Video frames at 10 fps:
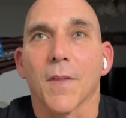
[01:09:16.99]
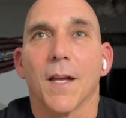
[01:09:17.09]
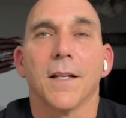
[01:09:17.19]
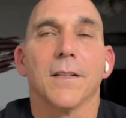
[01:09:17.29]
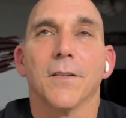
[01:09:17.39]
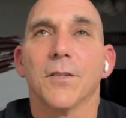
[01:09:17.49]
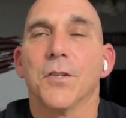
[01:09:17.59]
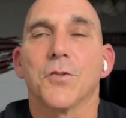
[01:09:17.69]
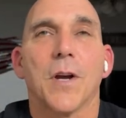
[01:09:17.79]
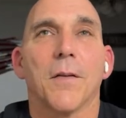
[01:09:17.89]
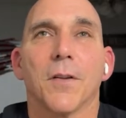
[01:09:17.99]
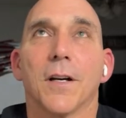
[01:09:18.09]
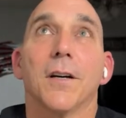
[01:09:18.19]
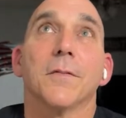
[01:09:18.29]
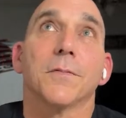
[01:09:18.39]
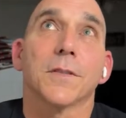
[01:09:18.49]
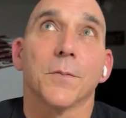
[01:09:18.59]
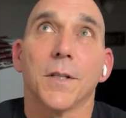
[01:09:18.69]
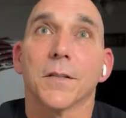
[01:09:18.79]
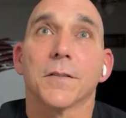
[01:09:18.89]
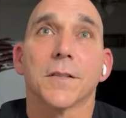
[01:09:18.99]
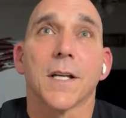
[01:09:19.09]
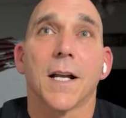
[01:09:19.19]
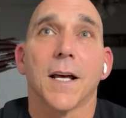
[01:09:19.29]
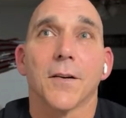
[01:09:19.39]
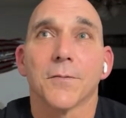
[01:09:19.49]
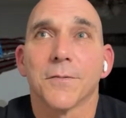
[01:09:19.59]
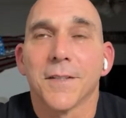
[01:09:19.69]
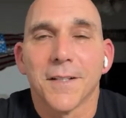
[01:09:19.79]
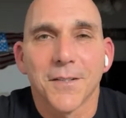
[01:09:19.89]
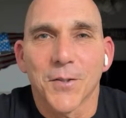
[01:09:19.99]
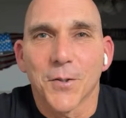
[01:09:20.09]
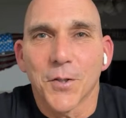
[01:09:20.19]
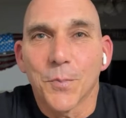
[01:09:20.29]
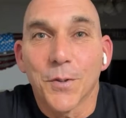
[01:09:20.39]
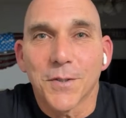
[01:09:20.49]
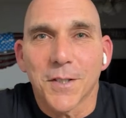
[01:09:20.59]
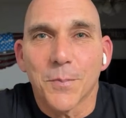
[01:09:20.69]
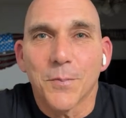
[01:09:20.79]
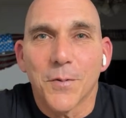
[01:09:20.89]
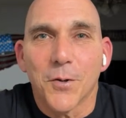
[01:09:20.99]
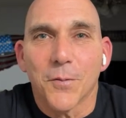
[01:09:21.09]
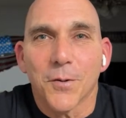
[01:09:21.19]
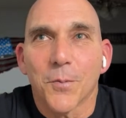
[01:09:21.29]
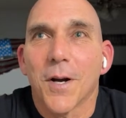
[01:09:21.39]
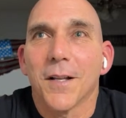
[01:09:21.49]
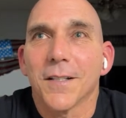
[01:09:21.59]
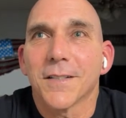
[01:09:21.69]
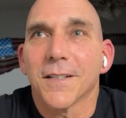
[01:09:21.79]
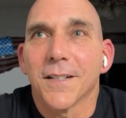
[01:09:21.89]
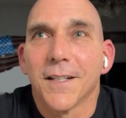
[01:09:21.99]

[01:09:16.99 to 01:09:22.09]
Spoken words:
and you're just driving like, oh, somebody else just got out, throwing your boots up over the wire. It's a